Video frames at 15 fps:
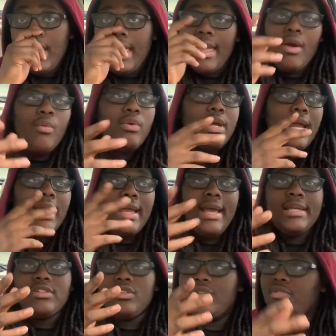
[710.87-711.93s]
and what I
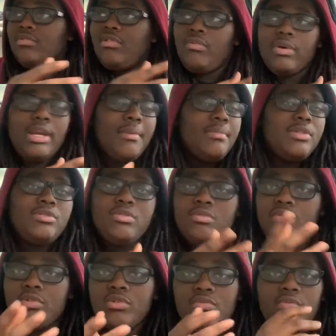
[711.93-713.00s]
got to do and what I'm going
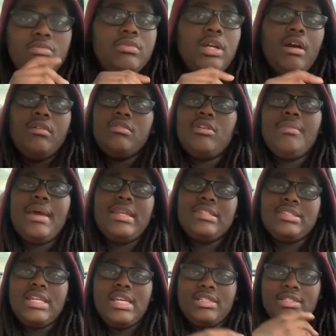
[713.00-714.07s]
to do. No, nobody
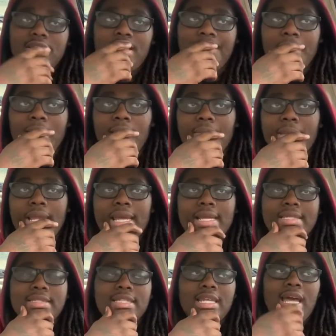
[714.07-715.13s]
changing that, man. But like
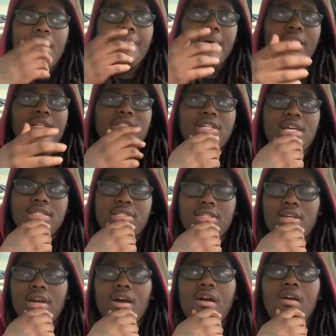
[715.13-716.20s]
I said, I apologize to
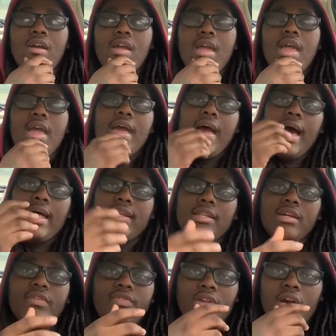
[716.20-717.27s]
y'all. I
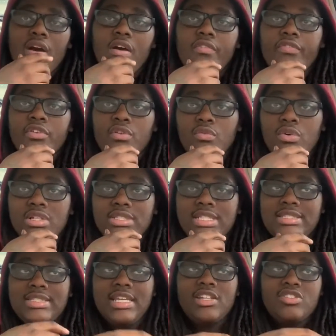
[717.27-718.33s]
love y'all for the ones
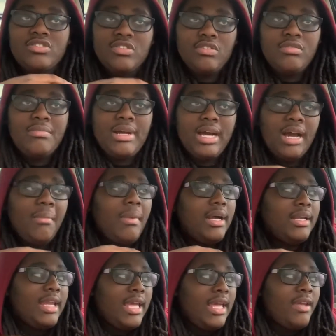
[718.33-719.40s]
that stand strong behind
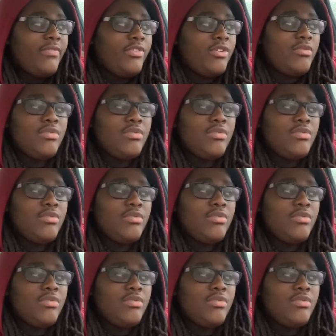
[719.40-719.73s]
my name, for the